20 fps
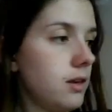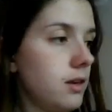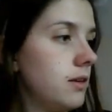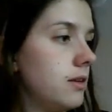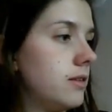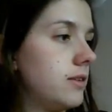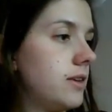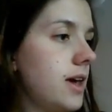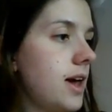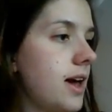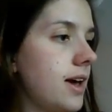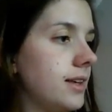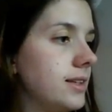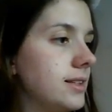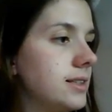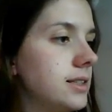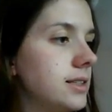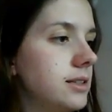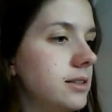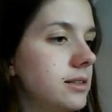So
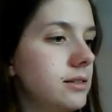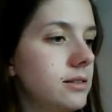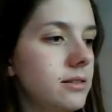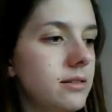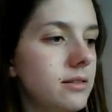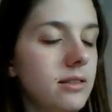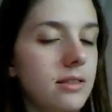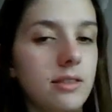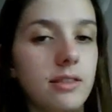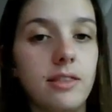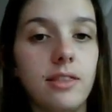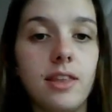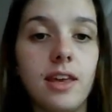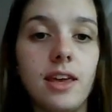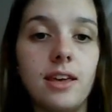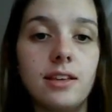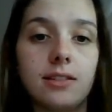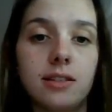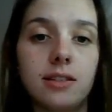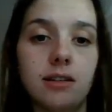yes,
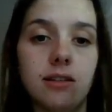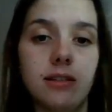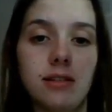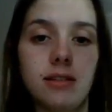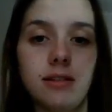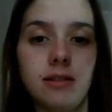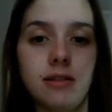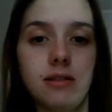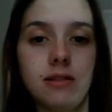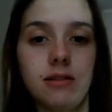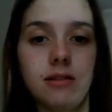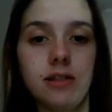this has